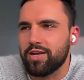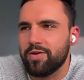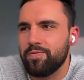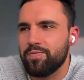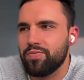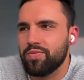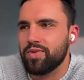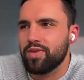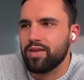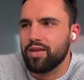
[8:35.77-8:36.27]
It's
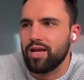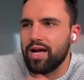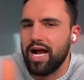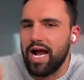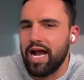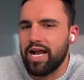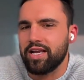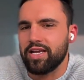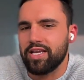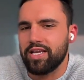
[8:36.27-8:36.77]
like,
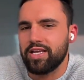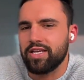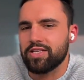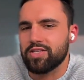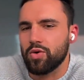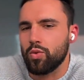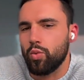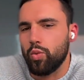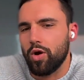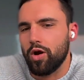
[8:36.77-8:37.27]
I
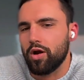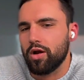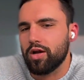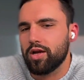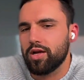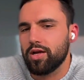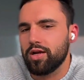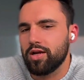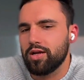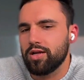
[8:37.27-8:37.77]
need to
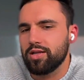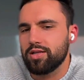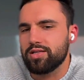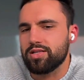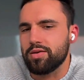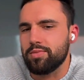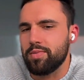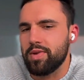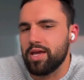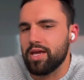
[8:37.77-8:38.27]
work
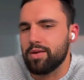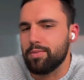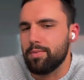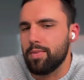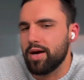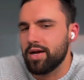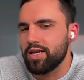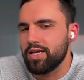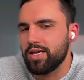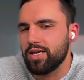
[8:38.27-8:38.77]
to
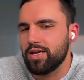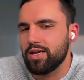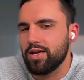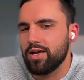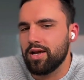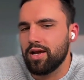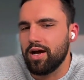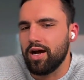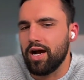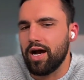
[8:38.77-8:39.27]
make
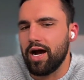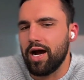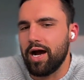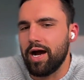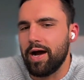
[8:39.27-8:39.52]
money.